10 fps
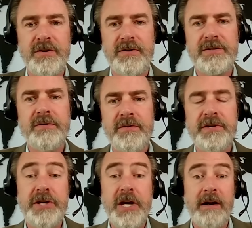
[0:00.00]
Sure. So
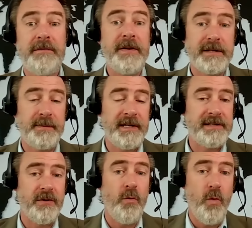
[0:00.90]
the geography
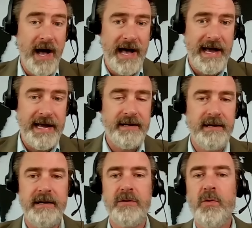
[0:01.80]
explains the why.
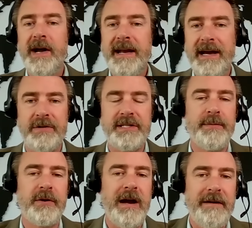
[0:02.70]
Uh, the why now is
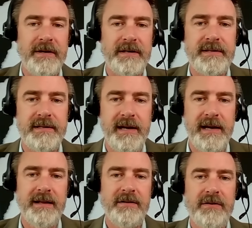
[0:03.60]
demographics.
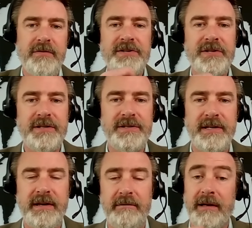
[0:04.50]
Uh, the
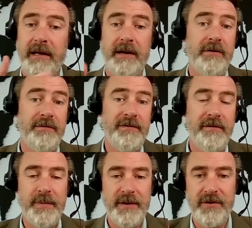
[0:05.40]
Russians, well, I don't know if
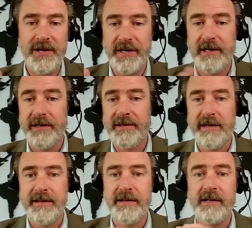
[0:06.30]
you've ever been to Russia,
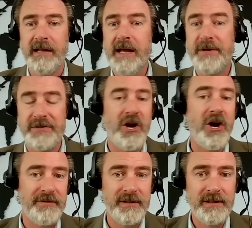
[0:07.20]
the, the, the climate is
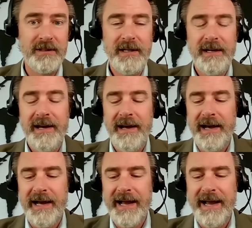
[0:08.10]
awful,
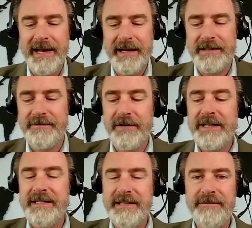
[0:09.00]
uh, and it's
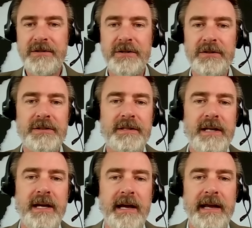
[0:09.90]
very difficult
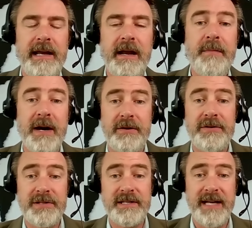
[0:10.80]
uh, in a
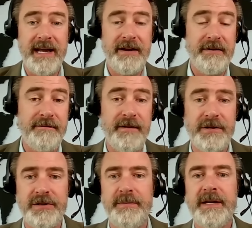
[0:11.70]
modern society to
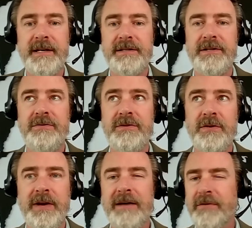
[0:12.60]
function because you
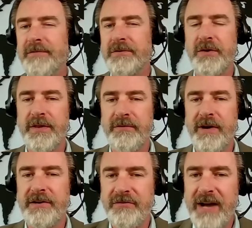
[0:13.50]
don't have rivers going the
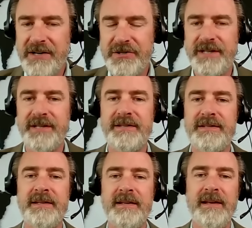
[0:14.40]
right
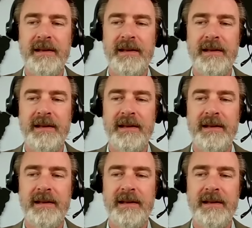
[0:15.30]
directions,